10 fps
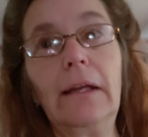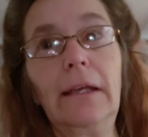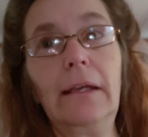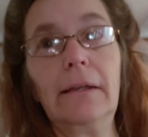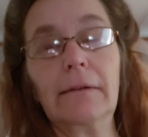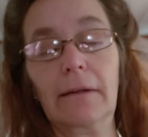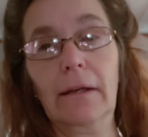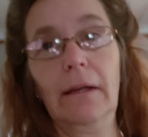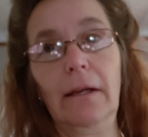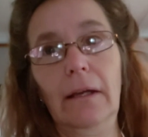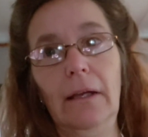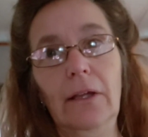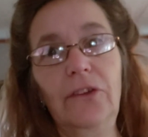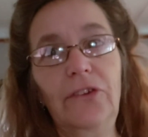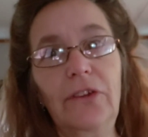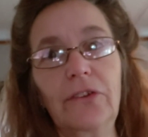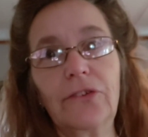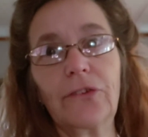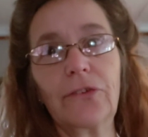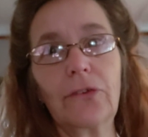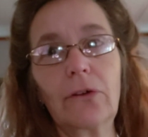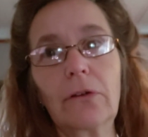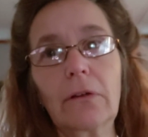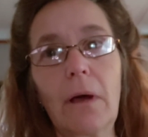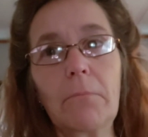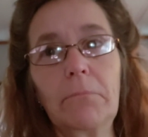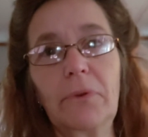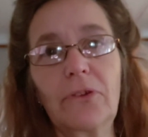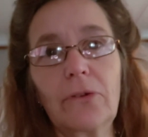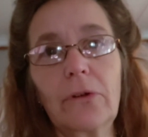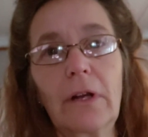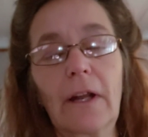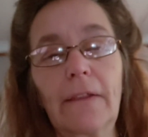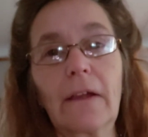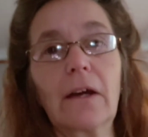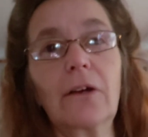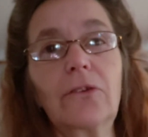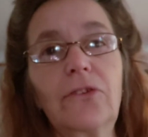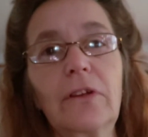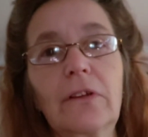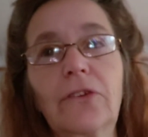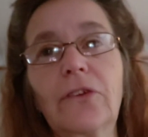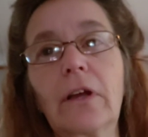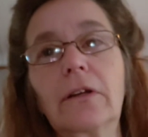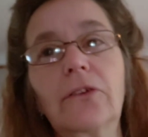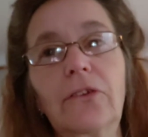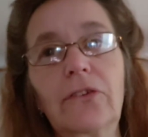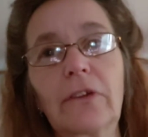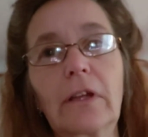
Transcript: any cysts or lumps or anything else in his sinuses.